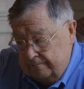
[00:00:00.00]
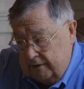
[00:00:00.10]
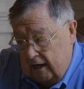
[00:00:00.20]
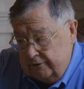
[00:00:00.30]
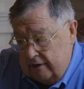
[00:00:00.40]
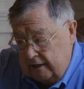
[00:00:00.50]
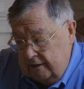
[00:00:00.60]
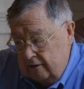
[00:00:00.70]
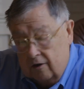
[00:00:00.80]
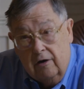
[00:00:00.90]

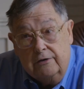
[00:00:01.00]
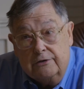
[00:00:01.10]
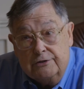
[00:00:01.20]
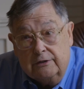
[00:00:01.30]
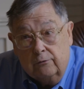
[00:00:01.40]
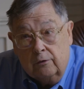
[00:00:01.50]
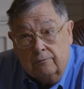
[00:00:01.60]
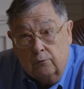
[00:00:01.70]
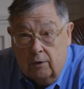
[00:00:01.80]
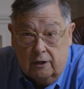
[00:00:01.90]
contracting lawyers that were
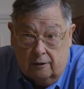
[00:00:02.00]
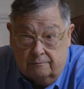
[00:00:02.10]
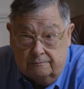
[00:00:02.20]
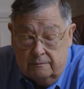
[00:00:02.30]
well.